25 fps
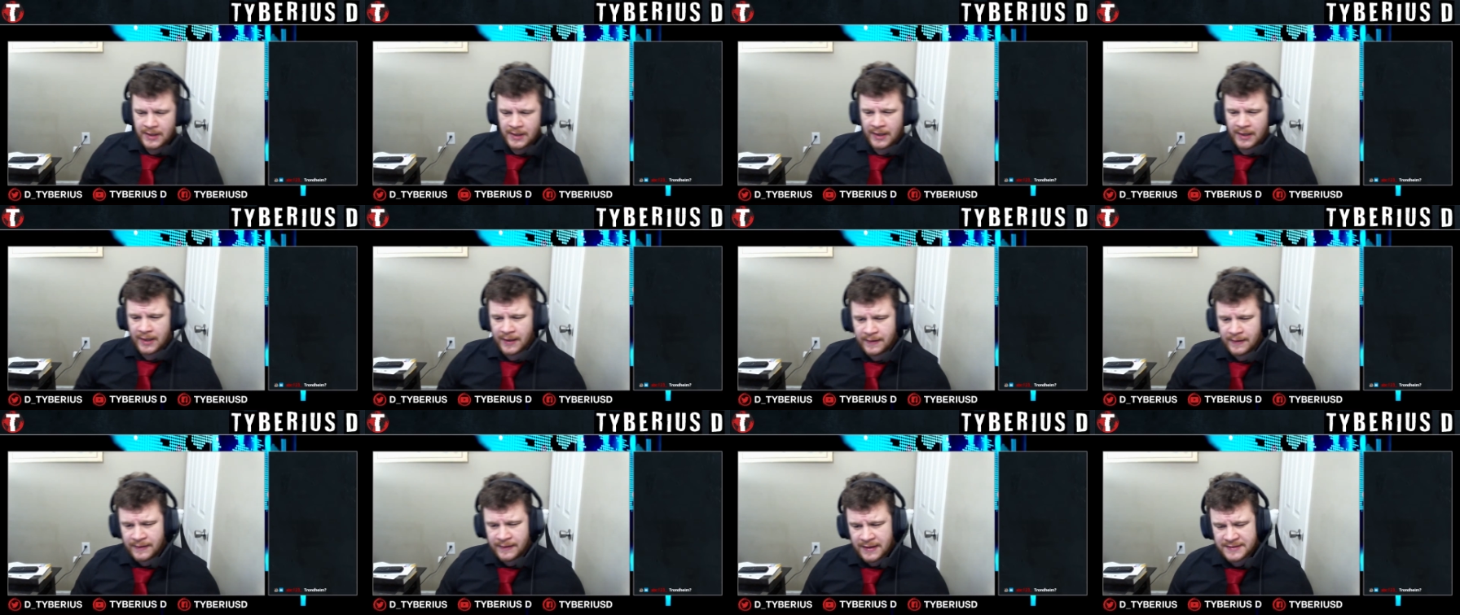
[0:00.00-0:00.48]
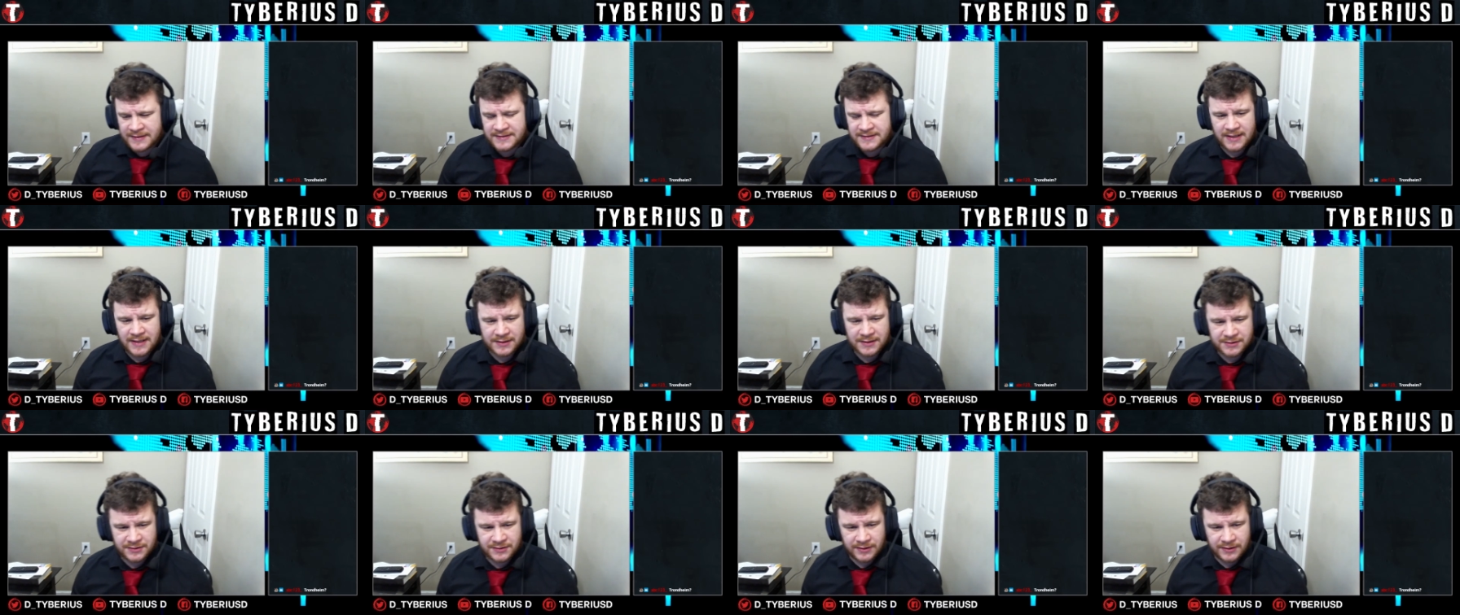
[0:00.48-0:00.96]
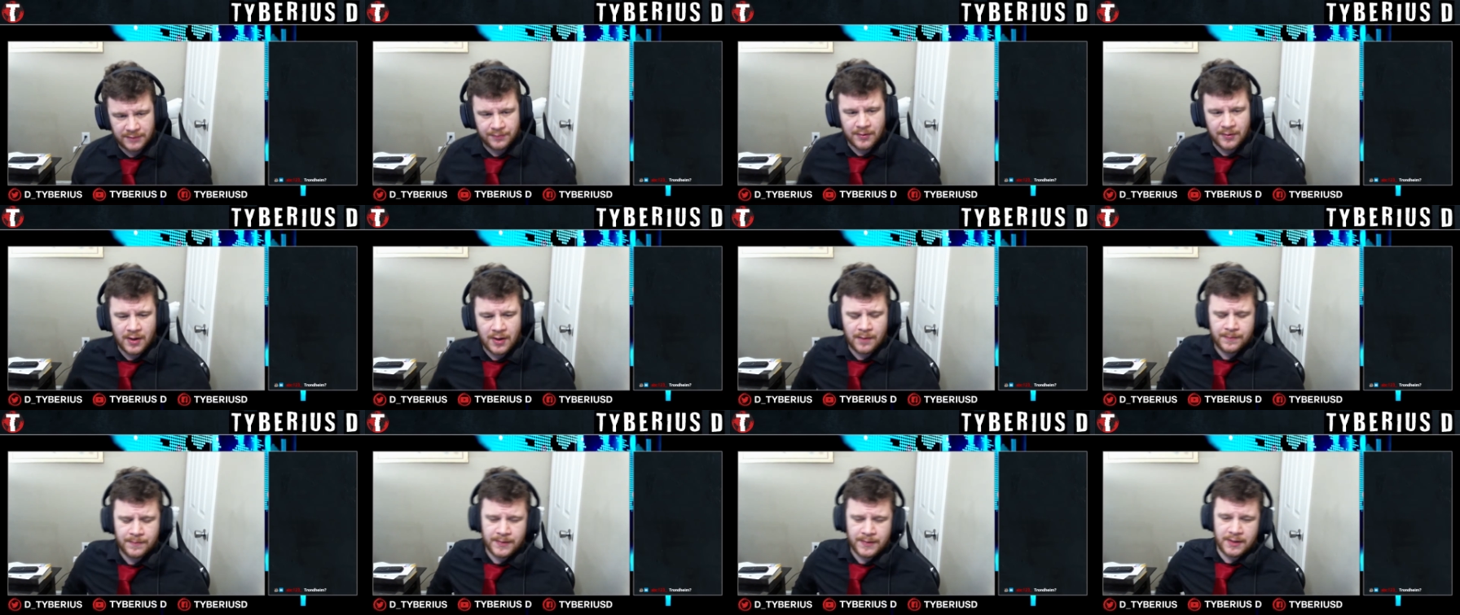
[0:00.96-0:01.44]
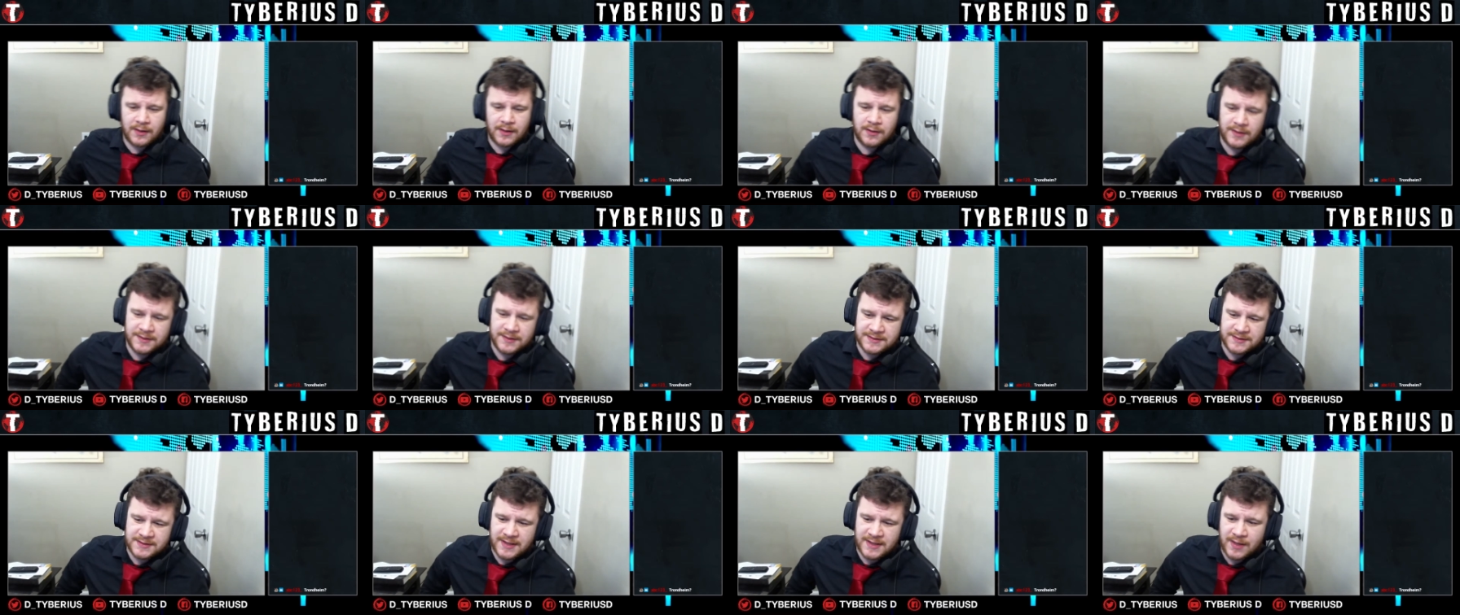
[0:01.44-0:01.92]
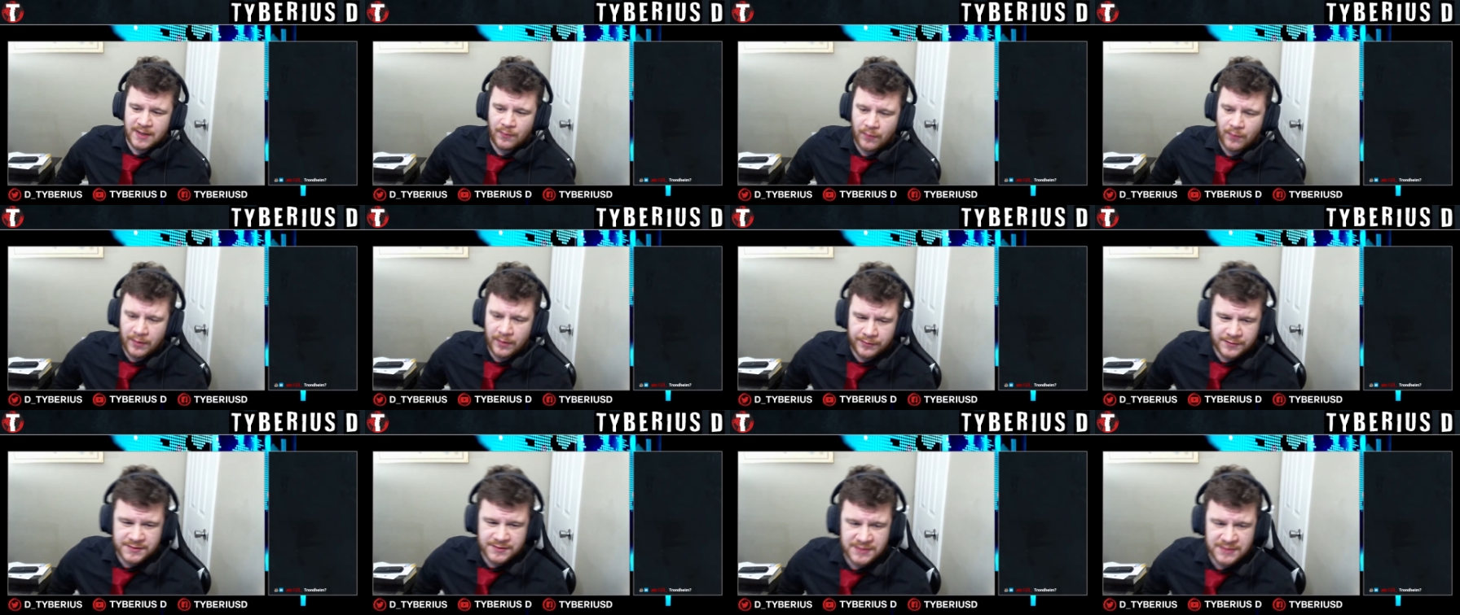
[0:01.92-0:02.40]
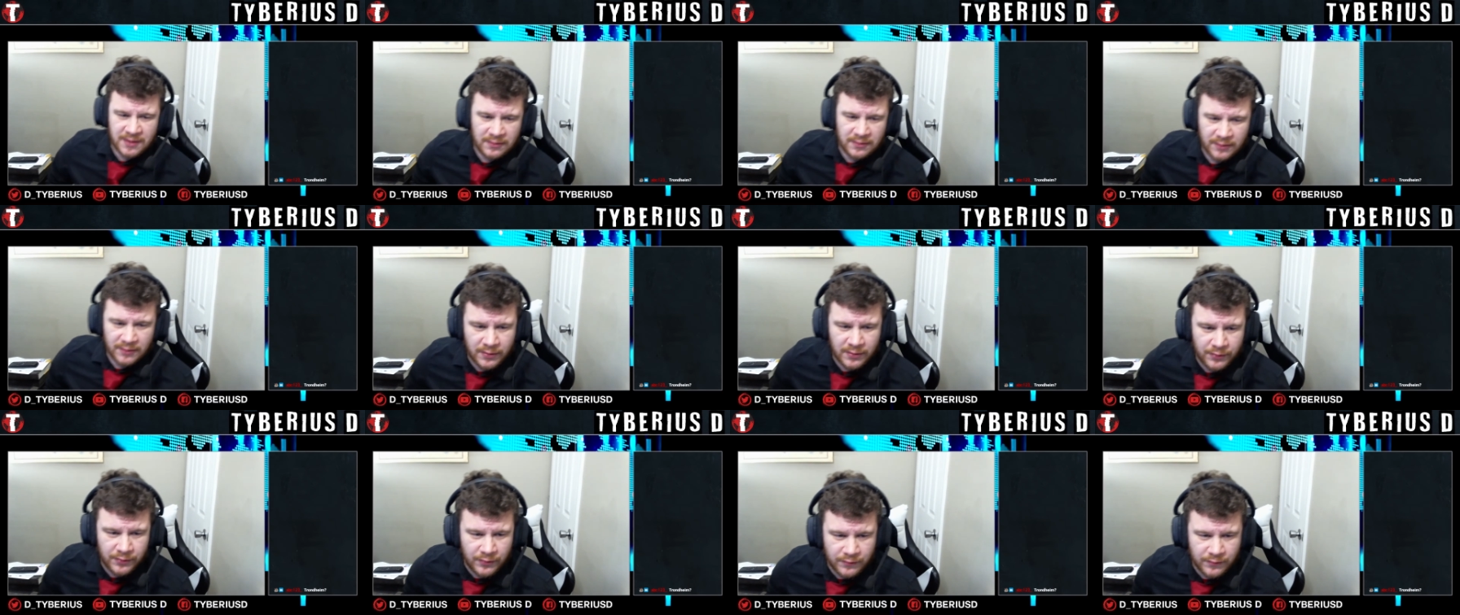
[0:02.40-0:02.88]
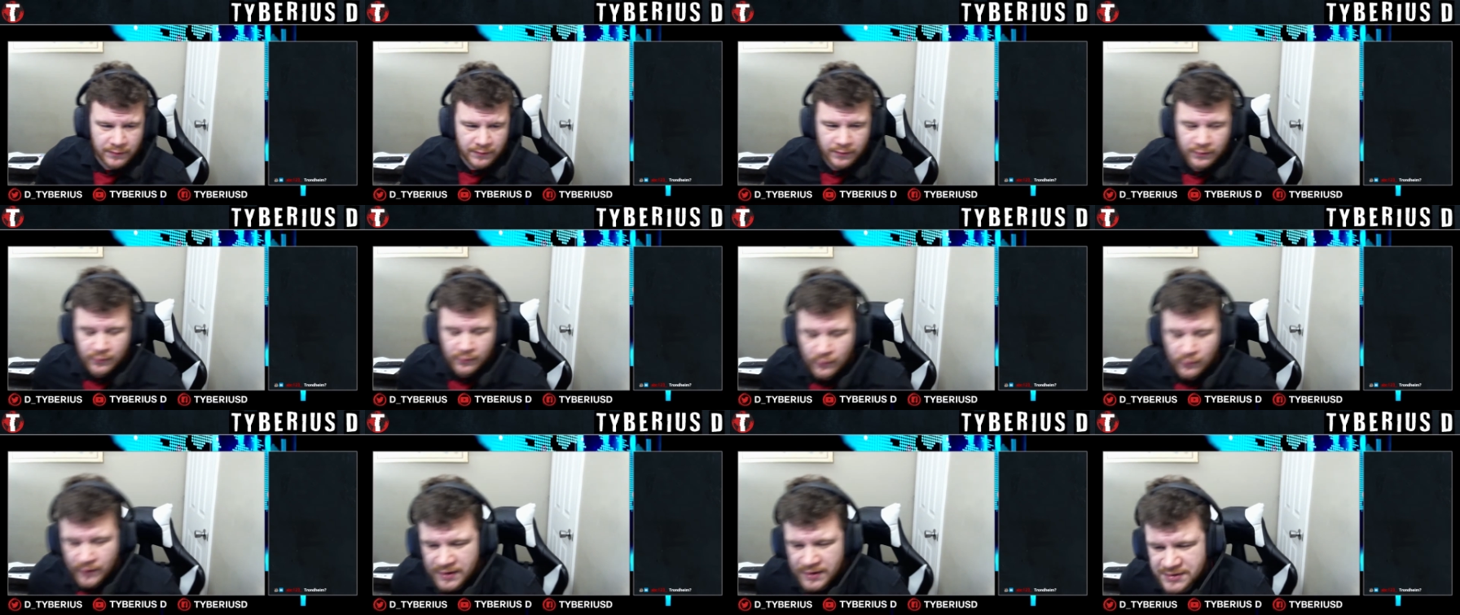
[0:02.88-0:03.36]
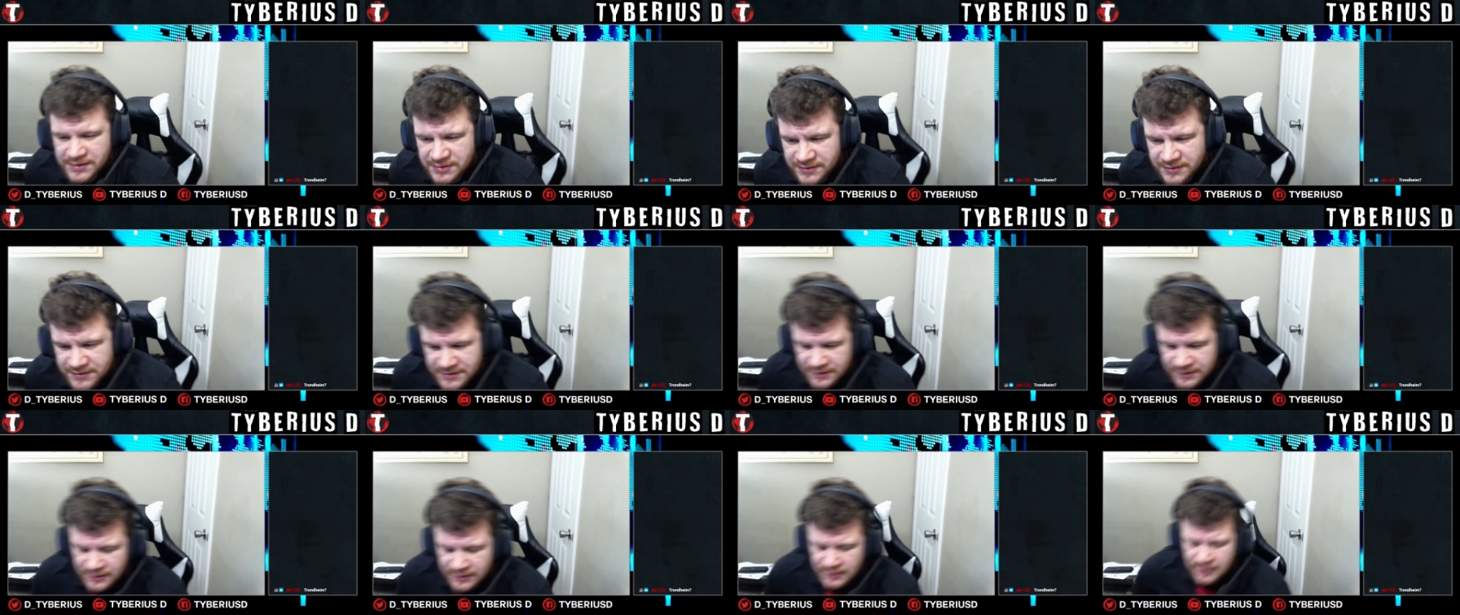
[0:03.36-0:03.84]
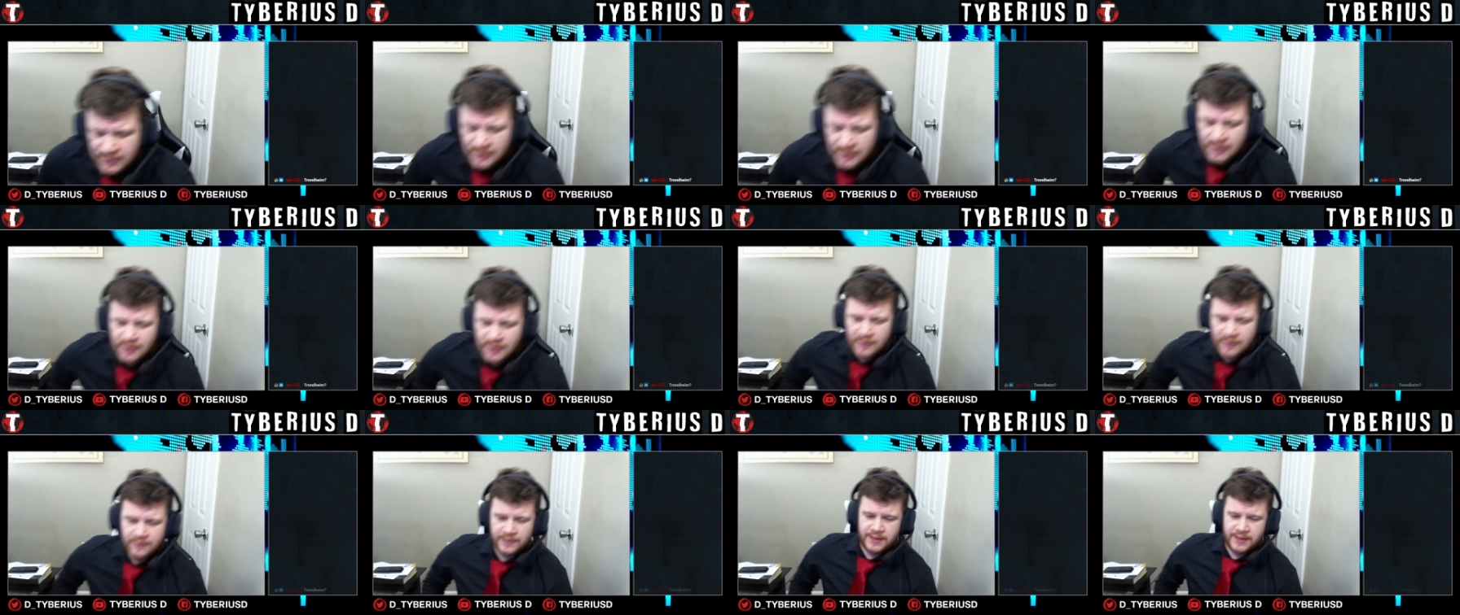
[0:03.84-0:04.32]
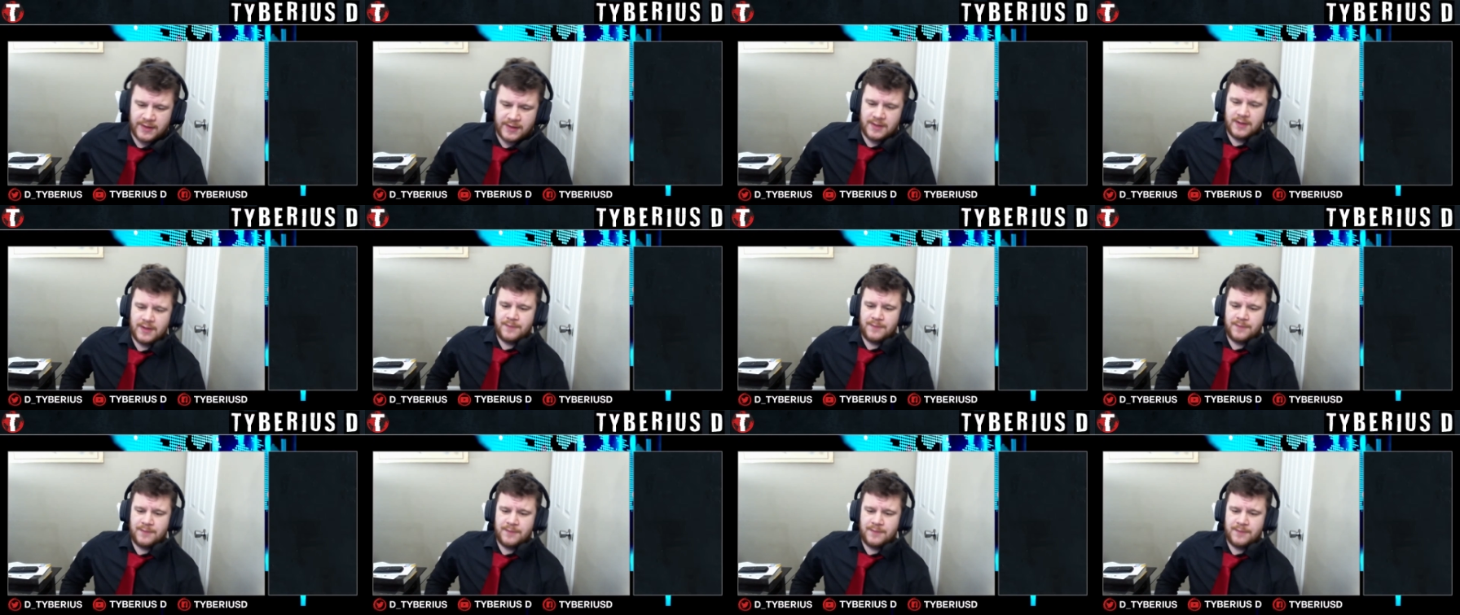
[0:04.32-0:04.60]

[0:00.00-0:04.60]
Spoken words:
And that's actually the problem here, is that while there's not a lot of Norwegians, the